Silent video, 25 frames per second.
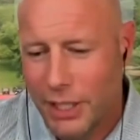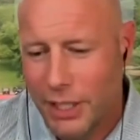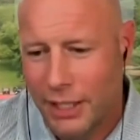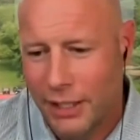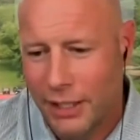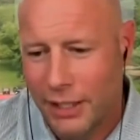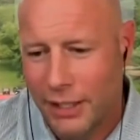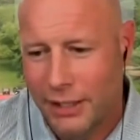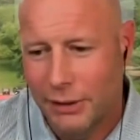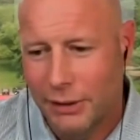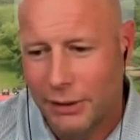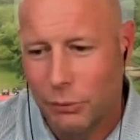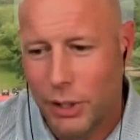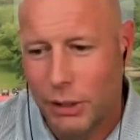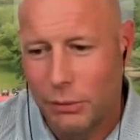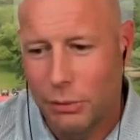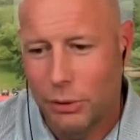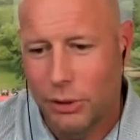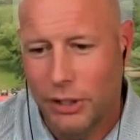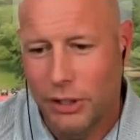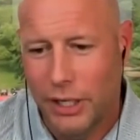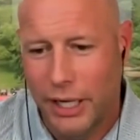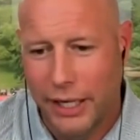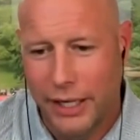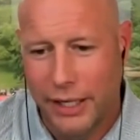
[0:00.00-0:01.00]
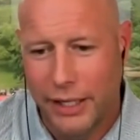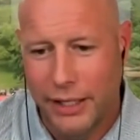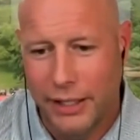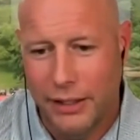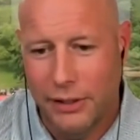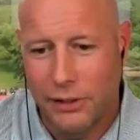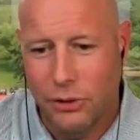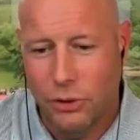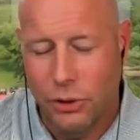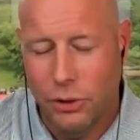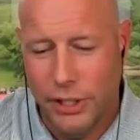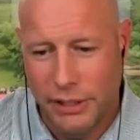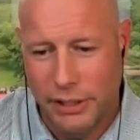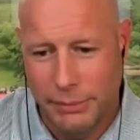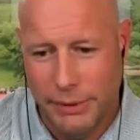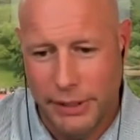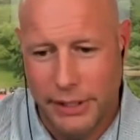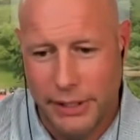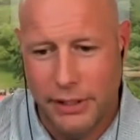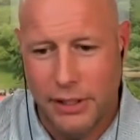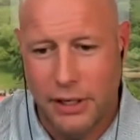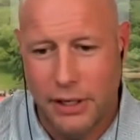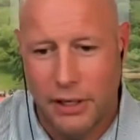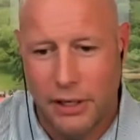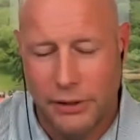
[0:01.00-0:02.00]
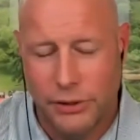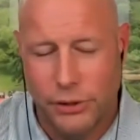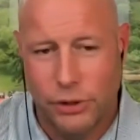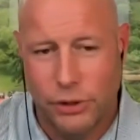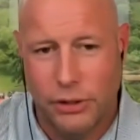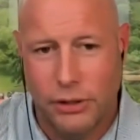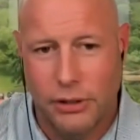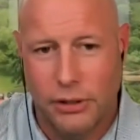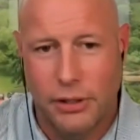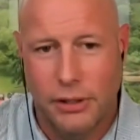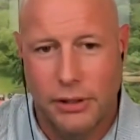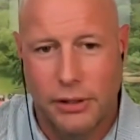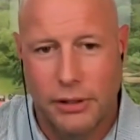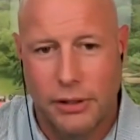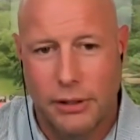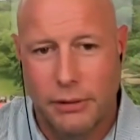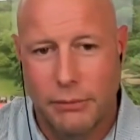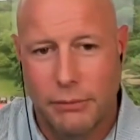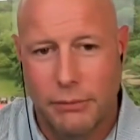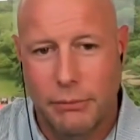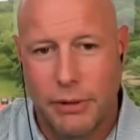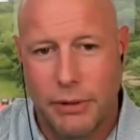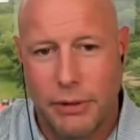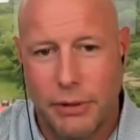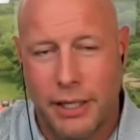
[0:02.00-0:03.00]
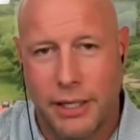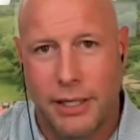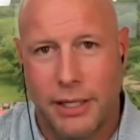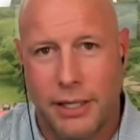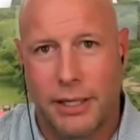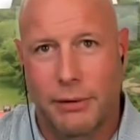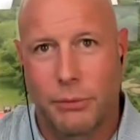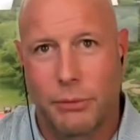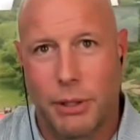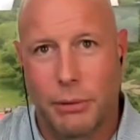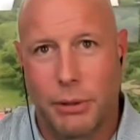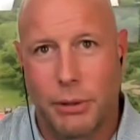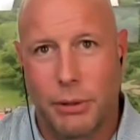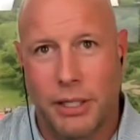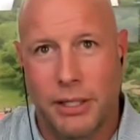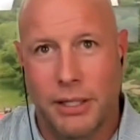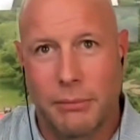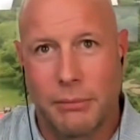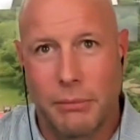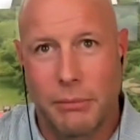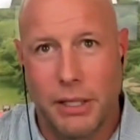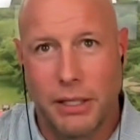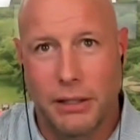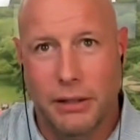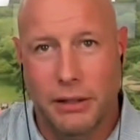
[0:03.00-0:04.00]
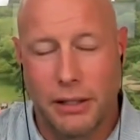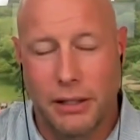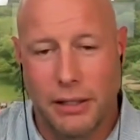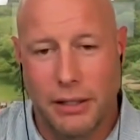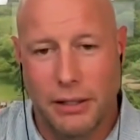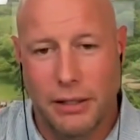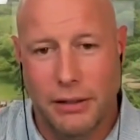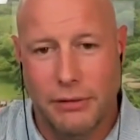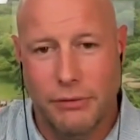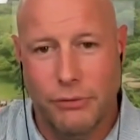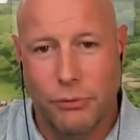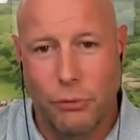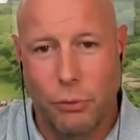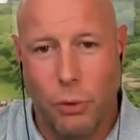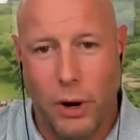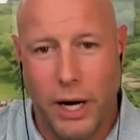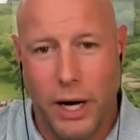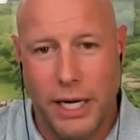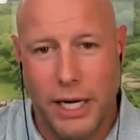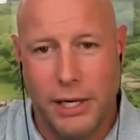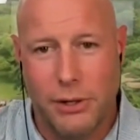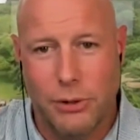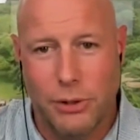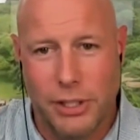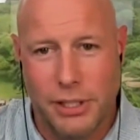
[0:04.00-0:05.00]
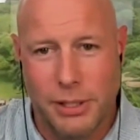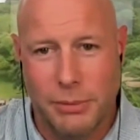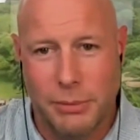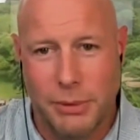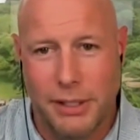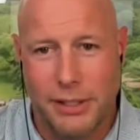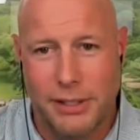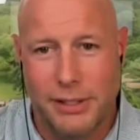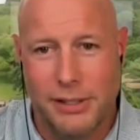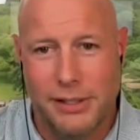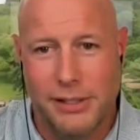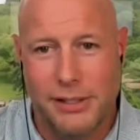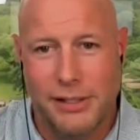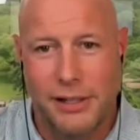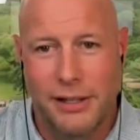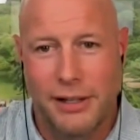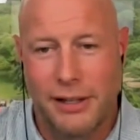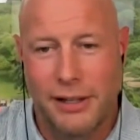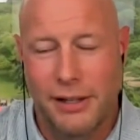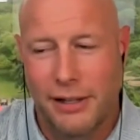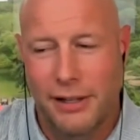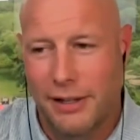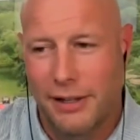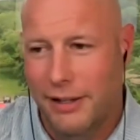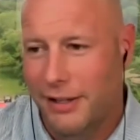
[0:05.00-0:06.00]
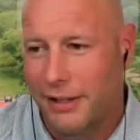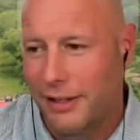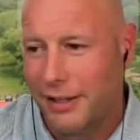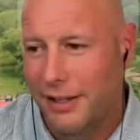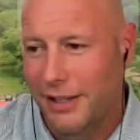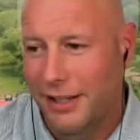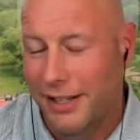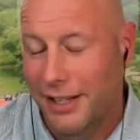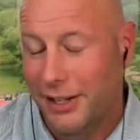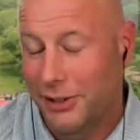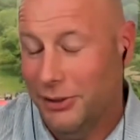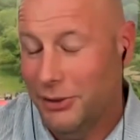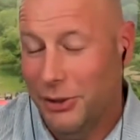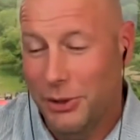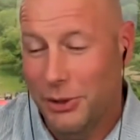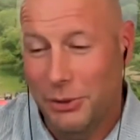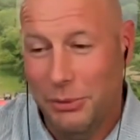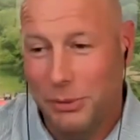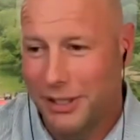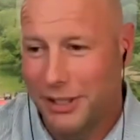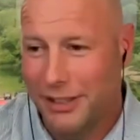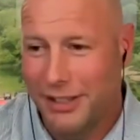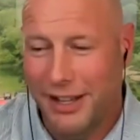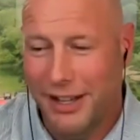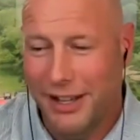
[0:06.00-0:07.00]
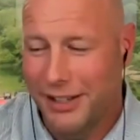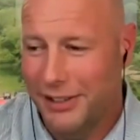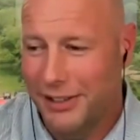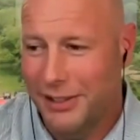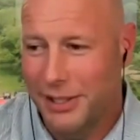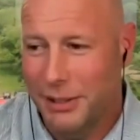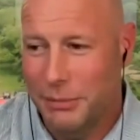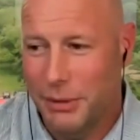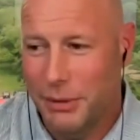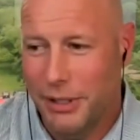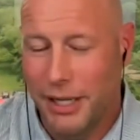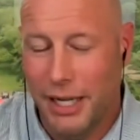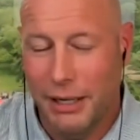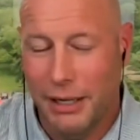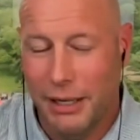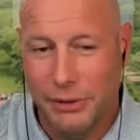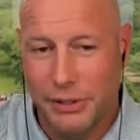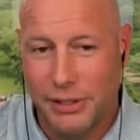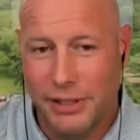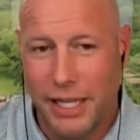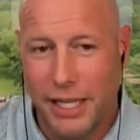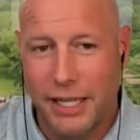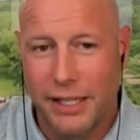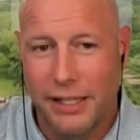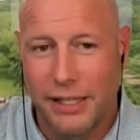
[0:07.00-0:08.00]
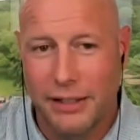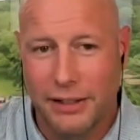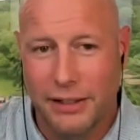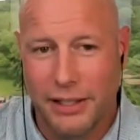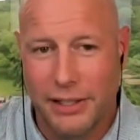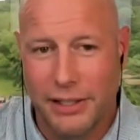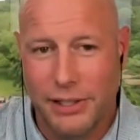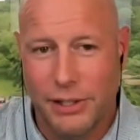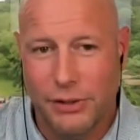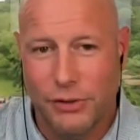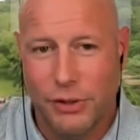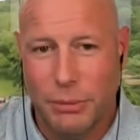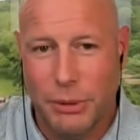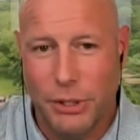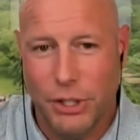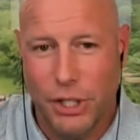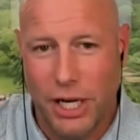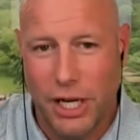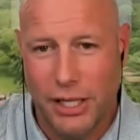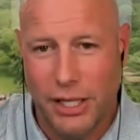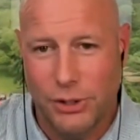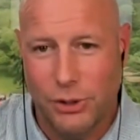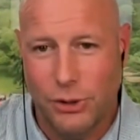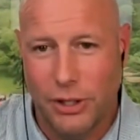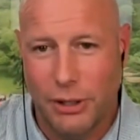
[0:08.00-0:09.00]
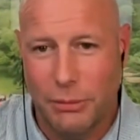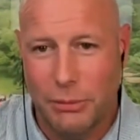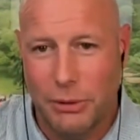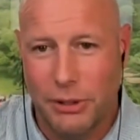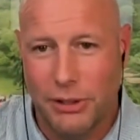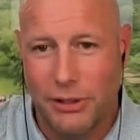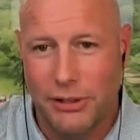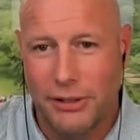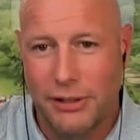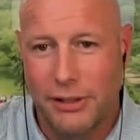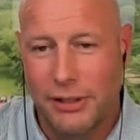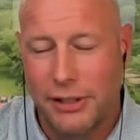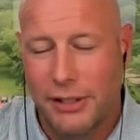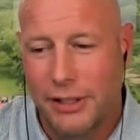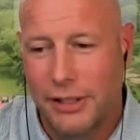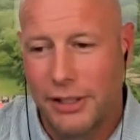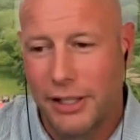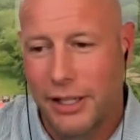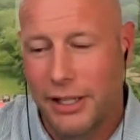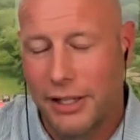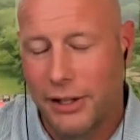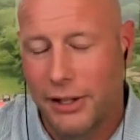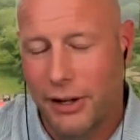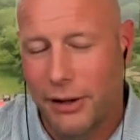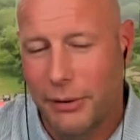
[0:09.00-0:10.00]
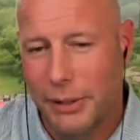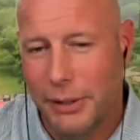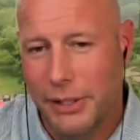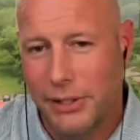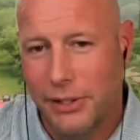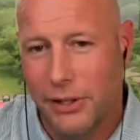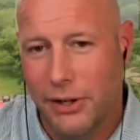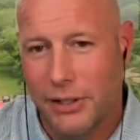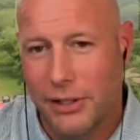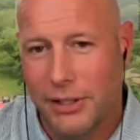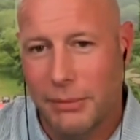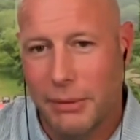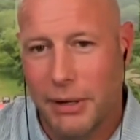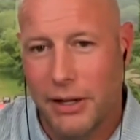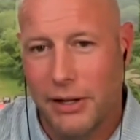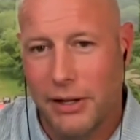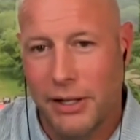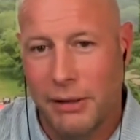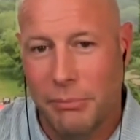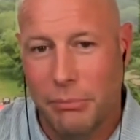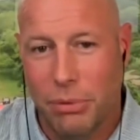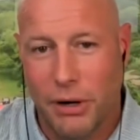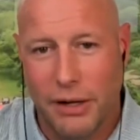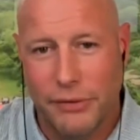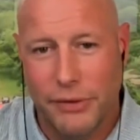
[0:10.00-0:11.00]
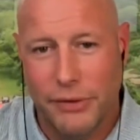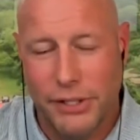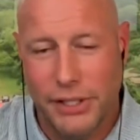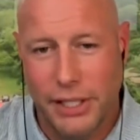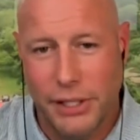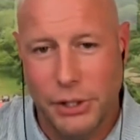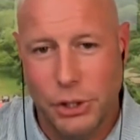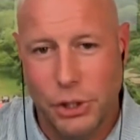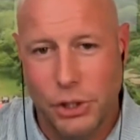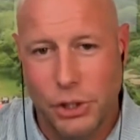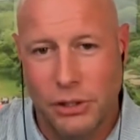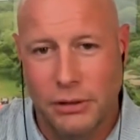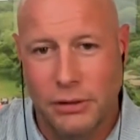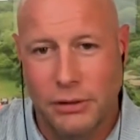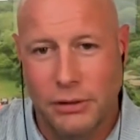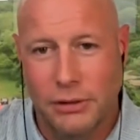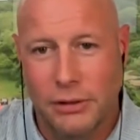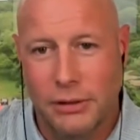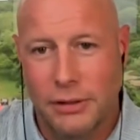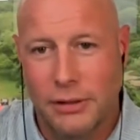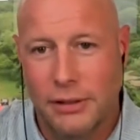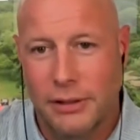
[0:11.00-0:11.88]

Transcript: and we were at a Christmas concert, and we were in the middle of White Christmas, and I don't know what got into me. I was taking lessons from a jazz drummer, and he always talked about improvisation,